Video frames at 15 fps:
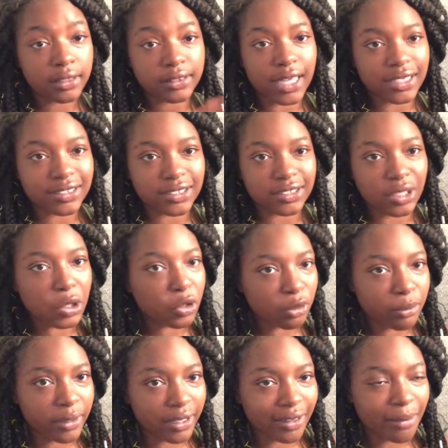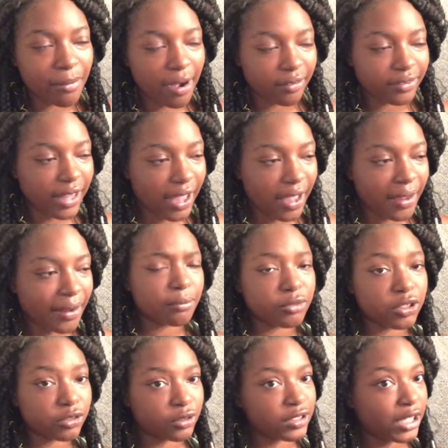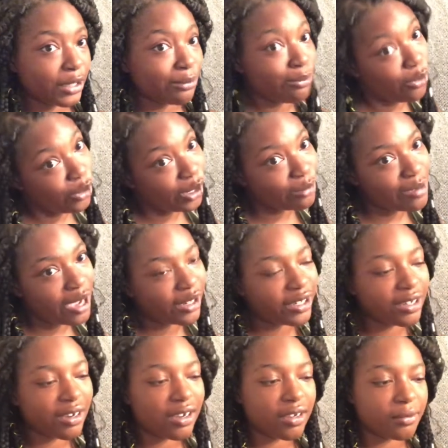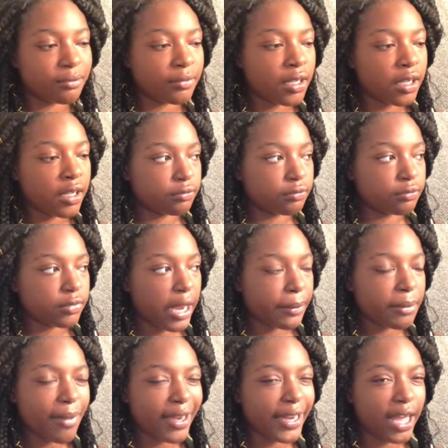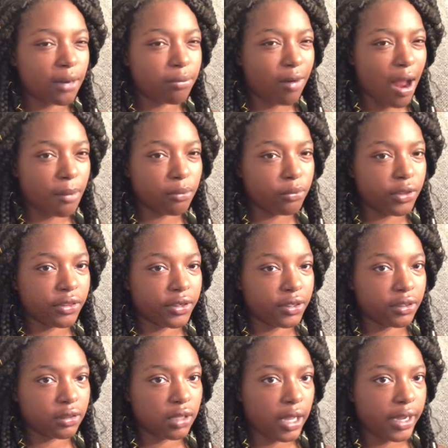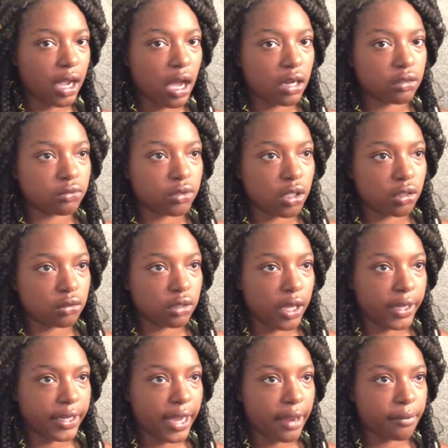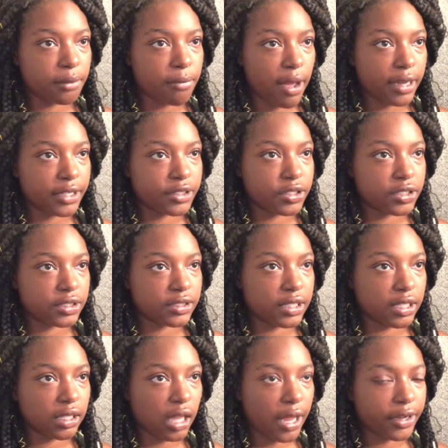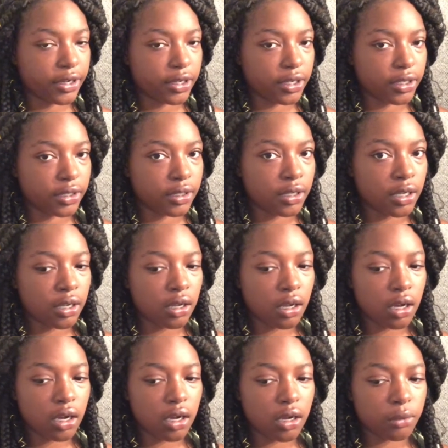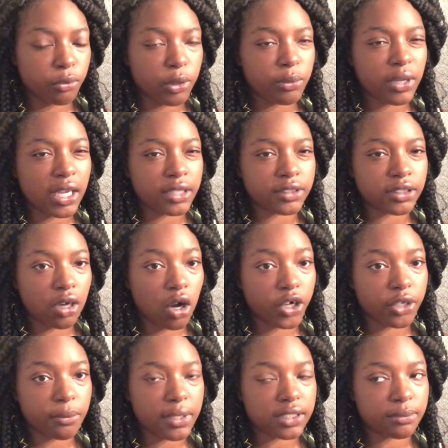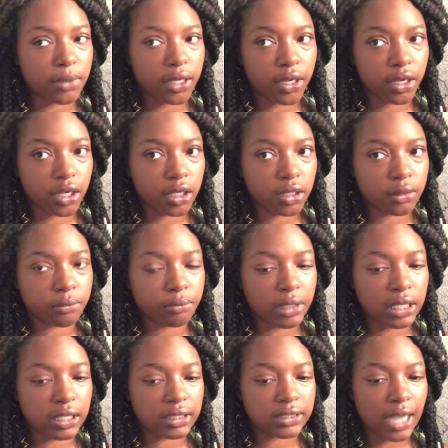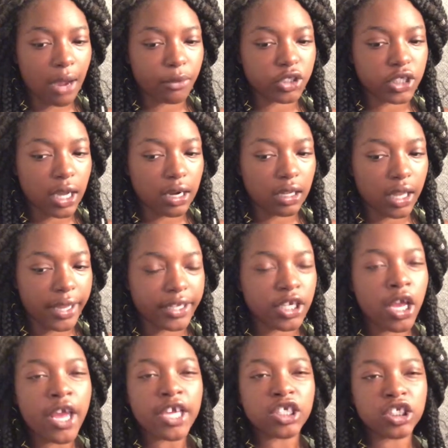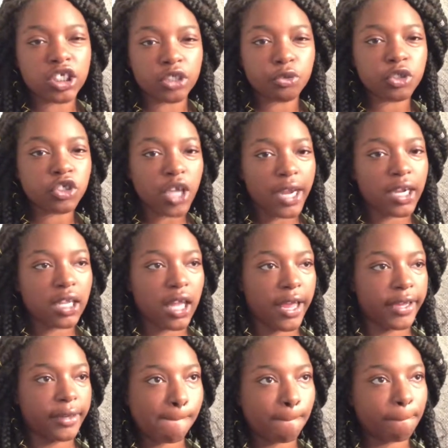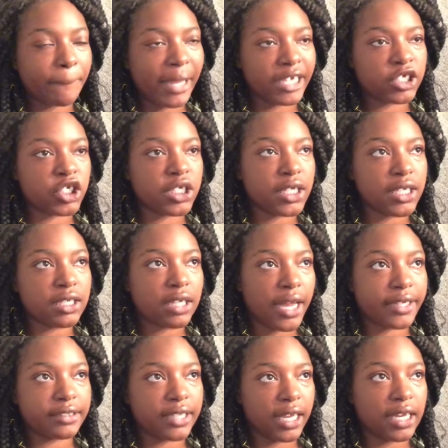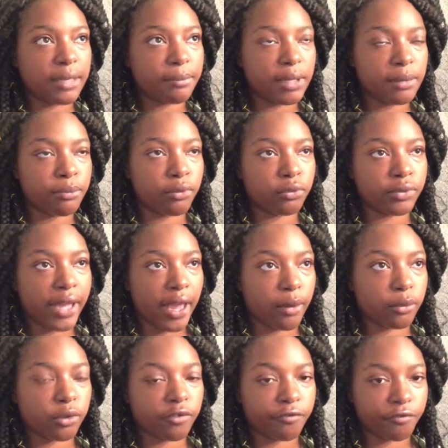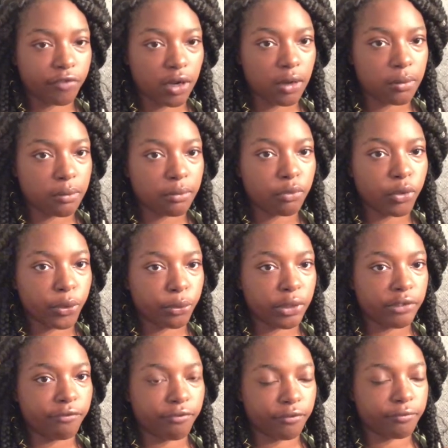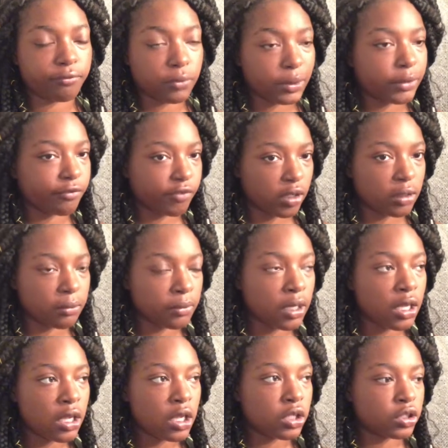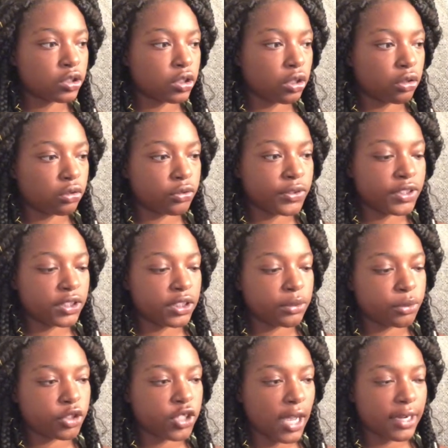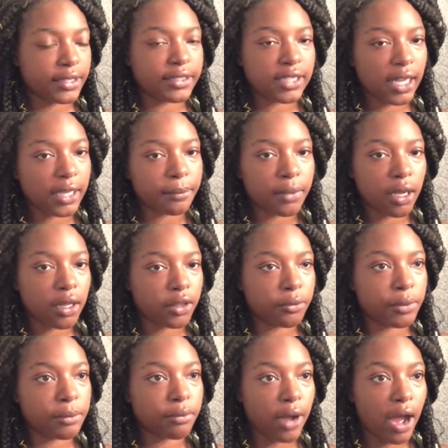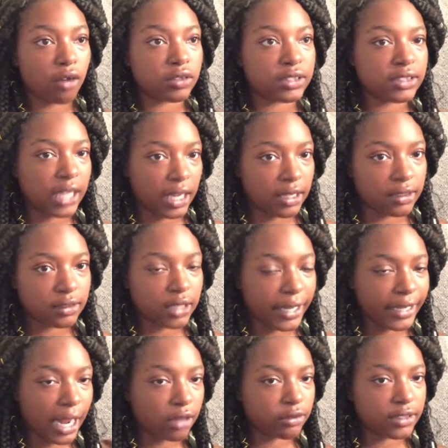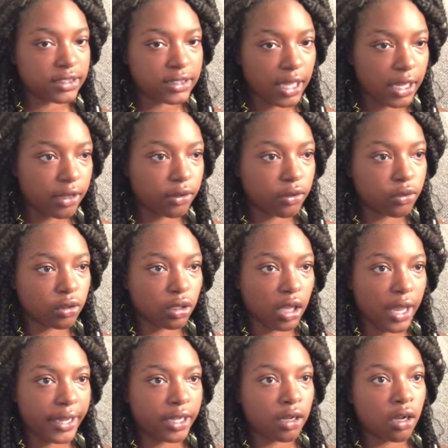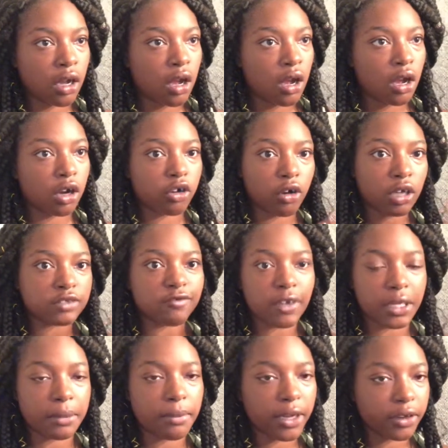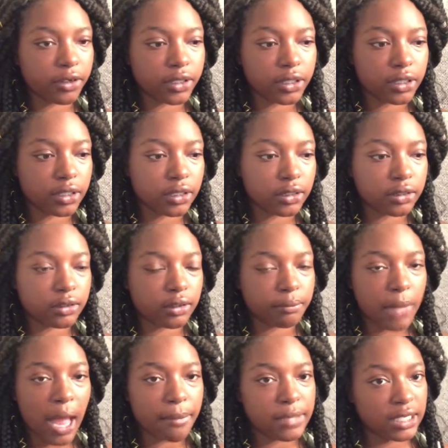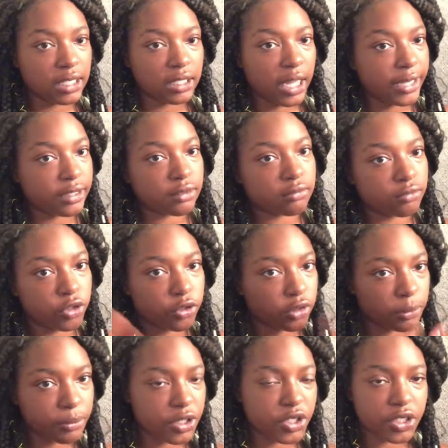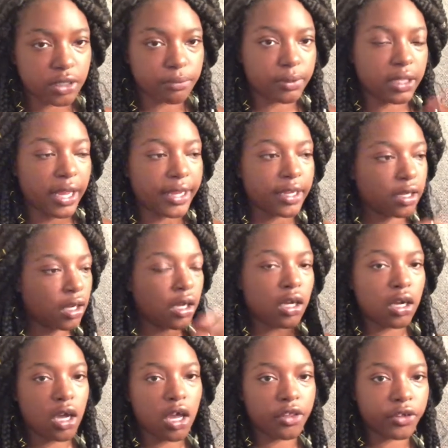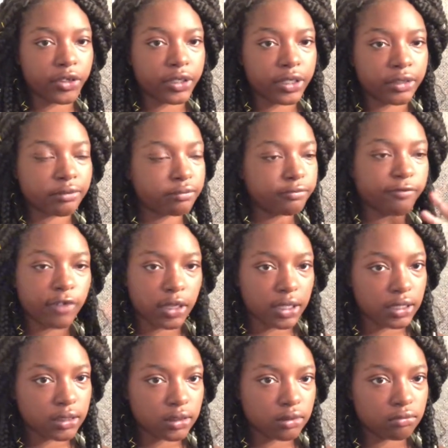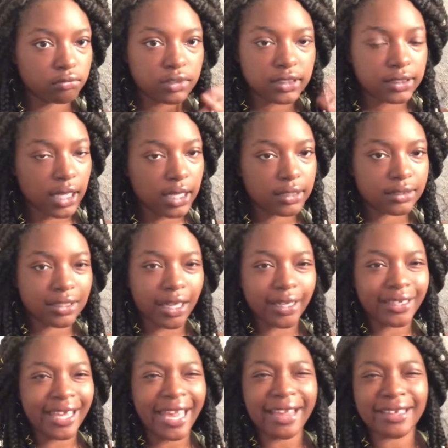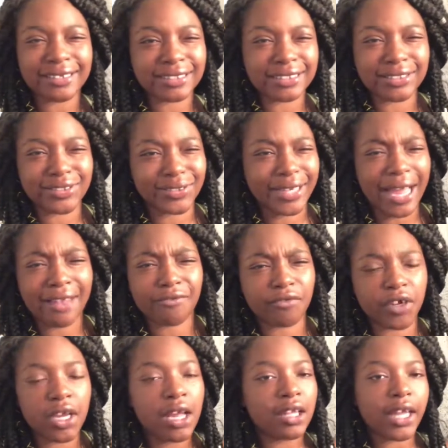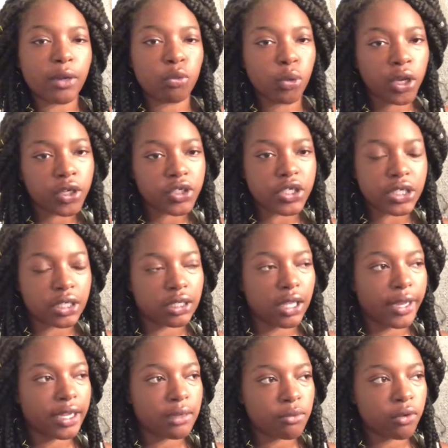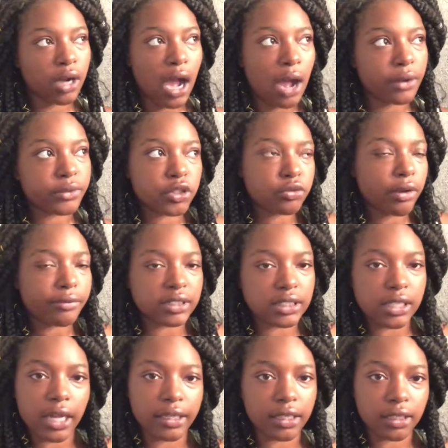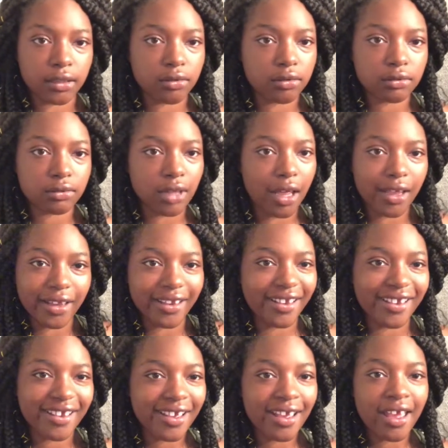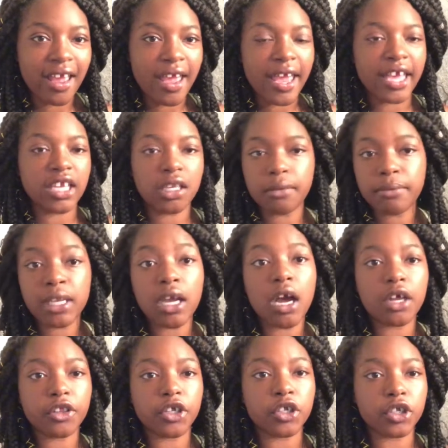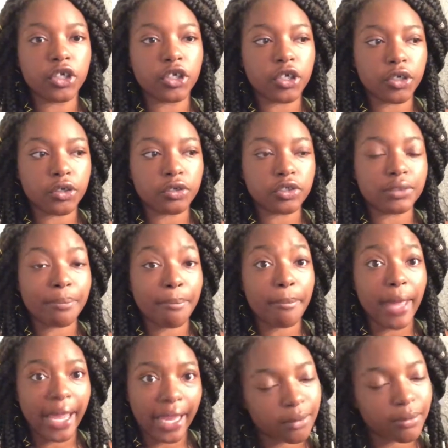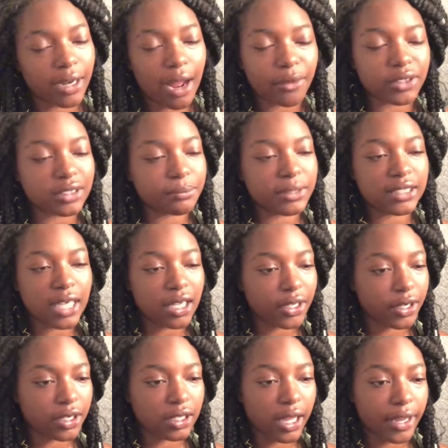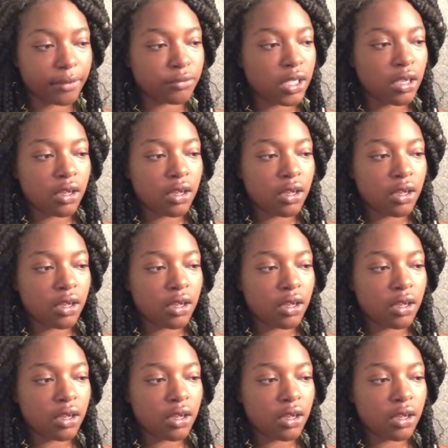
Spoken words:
that's just a little bit about that. I'm just gonna tell you more about her. Everybody had a problem with her. Like, I don't know, like, everybody just didn't like her. We would get into arguments, me and her, because I would try to like, she would try to like she didn't like dating people that were from where we were from. So she would try to date other people out the state, or like across fucking America, not meaning like Europe and shit, but like other fucking states like Kansas or California, like weird shit. Like, come on, how would you ever see that nigga? Like, and it'd be other girls, man. But I was be telling her like,